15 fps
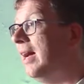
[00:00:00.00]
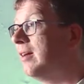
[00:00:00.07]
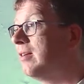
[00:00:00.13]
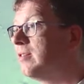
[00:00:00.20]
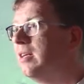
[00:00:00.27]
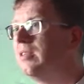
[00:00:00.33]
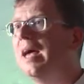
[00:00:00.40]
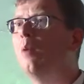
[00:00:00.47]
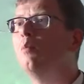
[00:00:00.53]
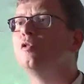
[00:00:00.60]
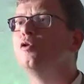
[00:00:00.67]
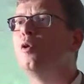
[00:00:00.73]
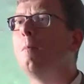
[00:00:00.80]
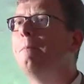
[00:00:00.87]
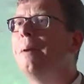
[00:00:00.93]
Eckersley, that
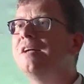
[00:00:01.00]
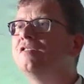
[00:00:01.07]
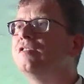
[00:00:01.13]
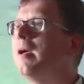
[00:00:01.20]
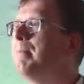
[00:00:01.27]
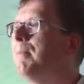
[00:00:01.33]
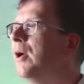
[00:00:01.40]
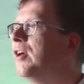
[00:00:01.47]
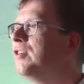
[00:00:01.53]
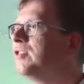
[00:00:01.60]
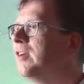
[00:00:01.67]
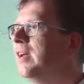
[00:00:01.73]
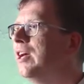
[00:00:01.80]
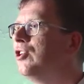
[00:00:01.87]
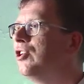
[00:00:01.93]
was your best
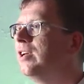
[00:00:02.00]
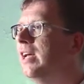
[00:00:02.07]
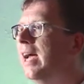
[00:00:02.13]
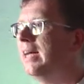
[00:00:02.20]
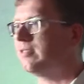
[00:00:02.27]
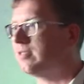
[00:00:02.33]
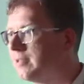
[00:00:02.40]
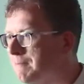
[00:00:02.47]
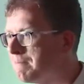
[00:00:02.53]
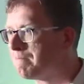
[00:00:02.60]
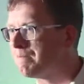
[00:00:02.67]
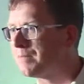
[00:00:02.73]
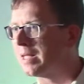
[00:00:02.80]
impersonation yet.